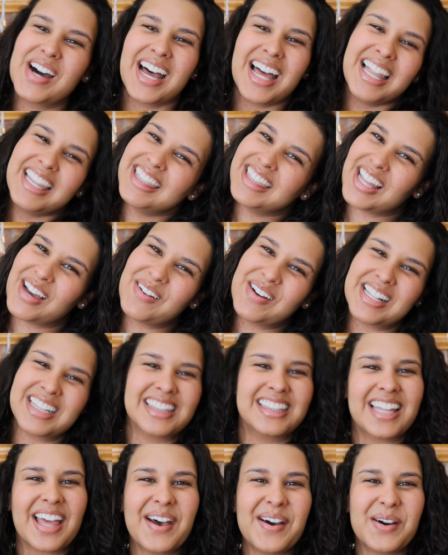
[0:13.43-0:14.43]

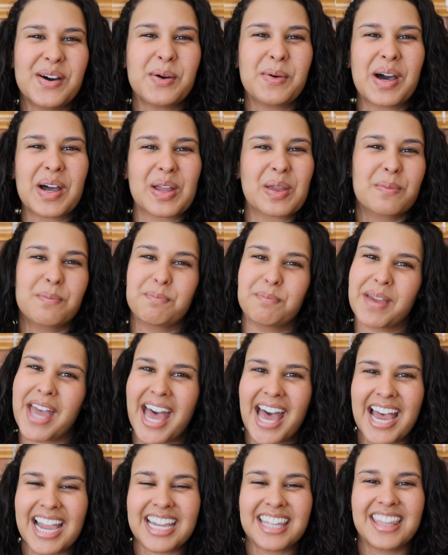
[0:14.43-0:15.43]
Hello, welcome
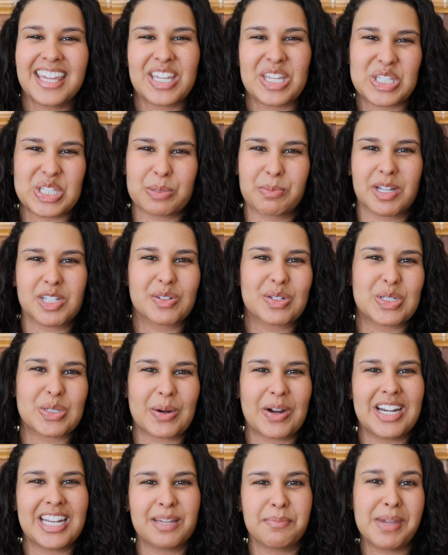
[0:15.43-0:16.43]
back. Thank you so much for
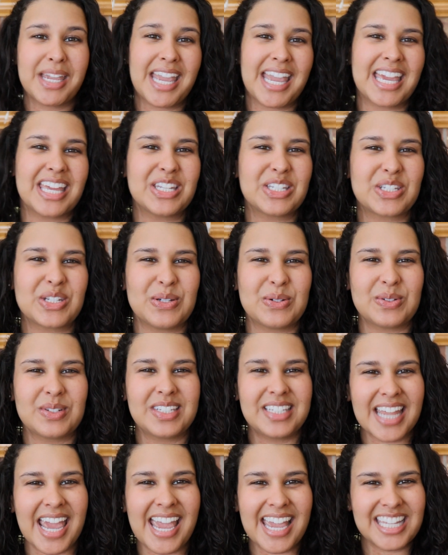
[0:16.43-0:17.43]
joining me in
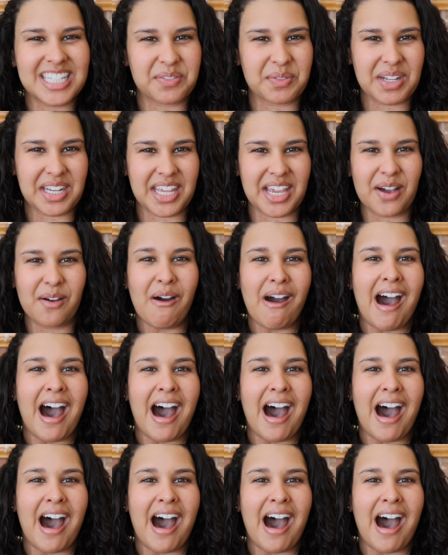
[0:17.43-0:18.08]
today's video.